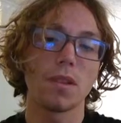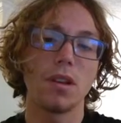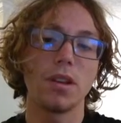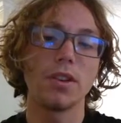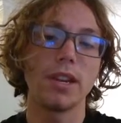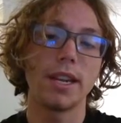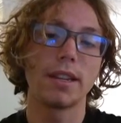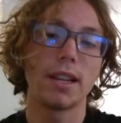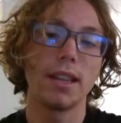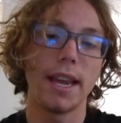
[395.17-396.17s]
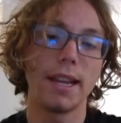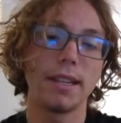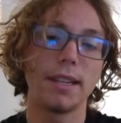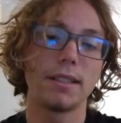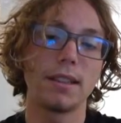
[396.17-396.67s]
You need
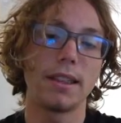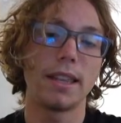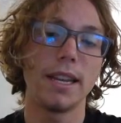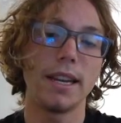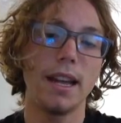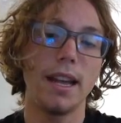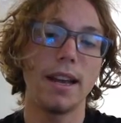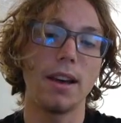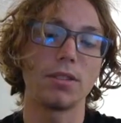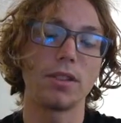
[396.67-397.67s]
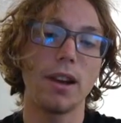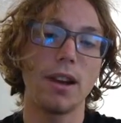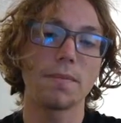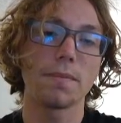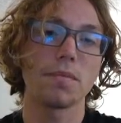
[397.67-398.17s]
Calandus, Athena, and
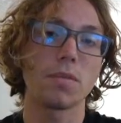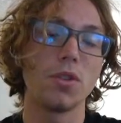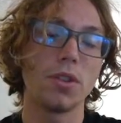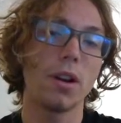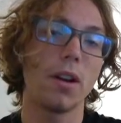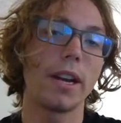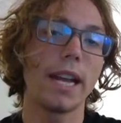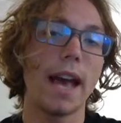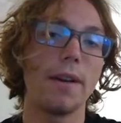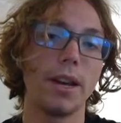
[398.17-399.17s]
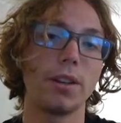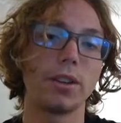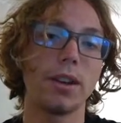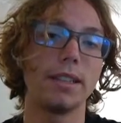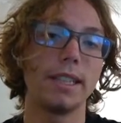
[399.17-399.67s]
Eldryon. You should already have
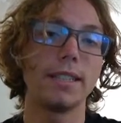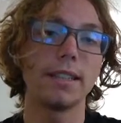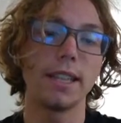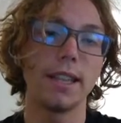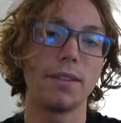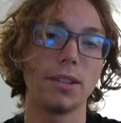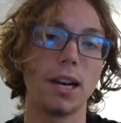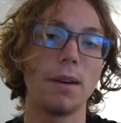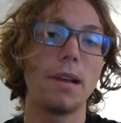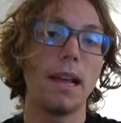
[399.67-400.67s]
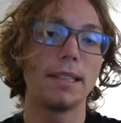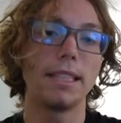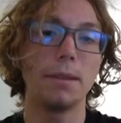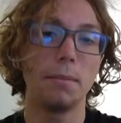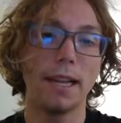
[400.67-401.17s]
Eldryon decently leveled up, as he's
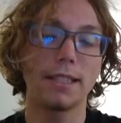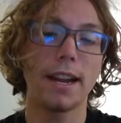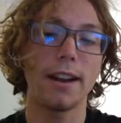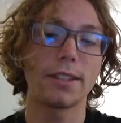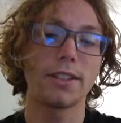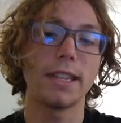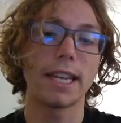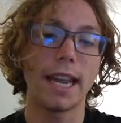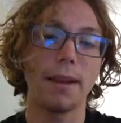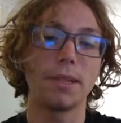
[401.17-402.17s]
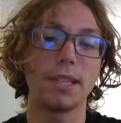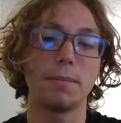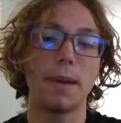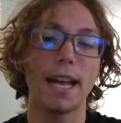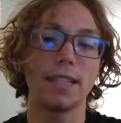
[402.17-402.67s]
the best character in the game with his
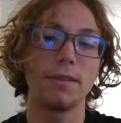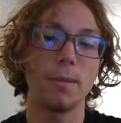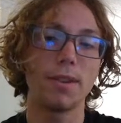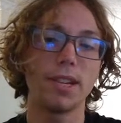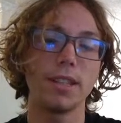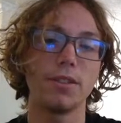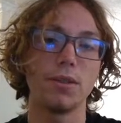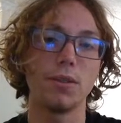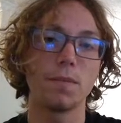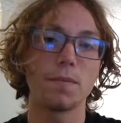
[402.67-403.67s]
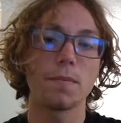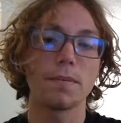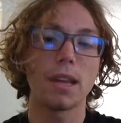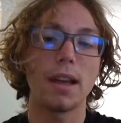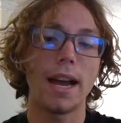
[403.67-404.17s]
passive ability, Doom.
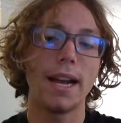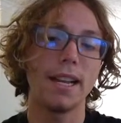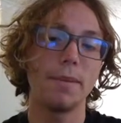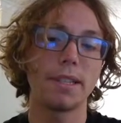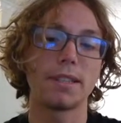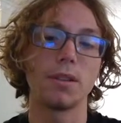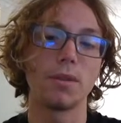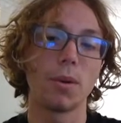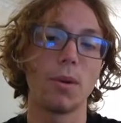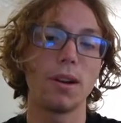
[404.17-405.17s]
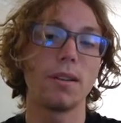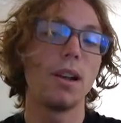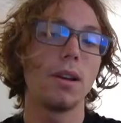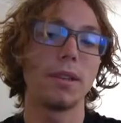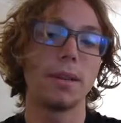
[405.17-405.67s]
I had him at Silver 1
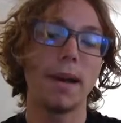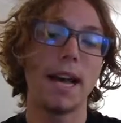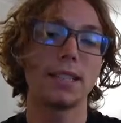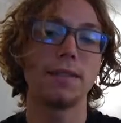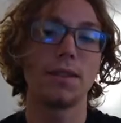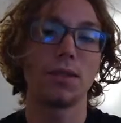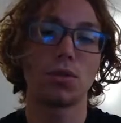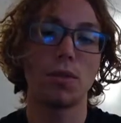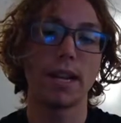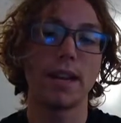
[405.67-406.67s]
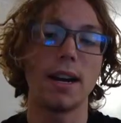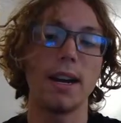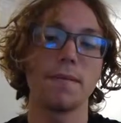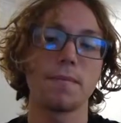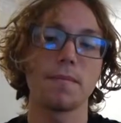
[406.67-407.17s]
with a passive level 29.